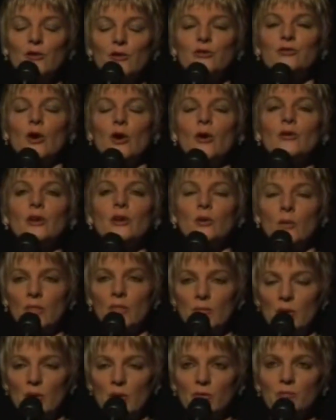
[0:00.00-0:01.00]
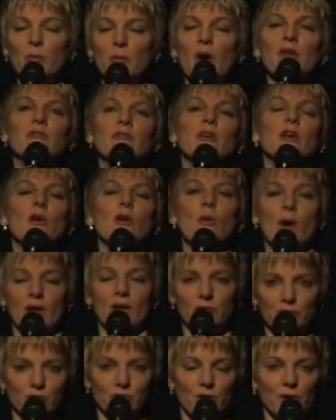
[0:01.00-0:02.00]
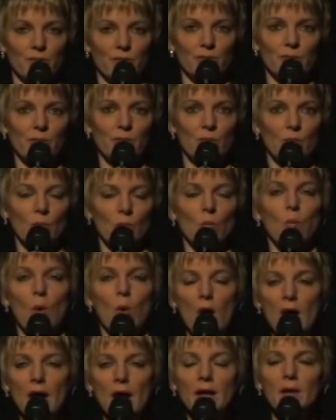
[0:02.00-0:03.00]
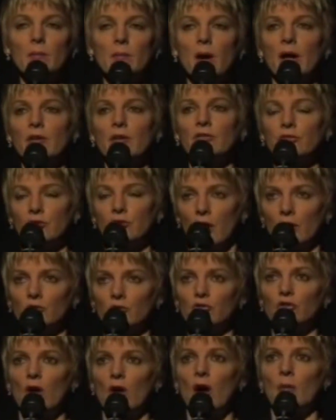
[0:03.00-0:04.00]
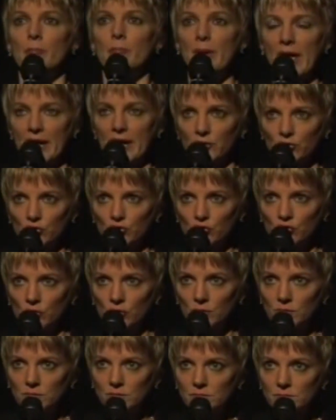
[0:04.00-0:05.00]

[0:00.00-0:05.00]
Starting with the most pressing question, why am I such a bitch? You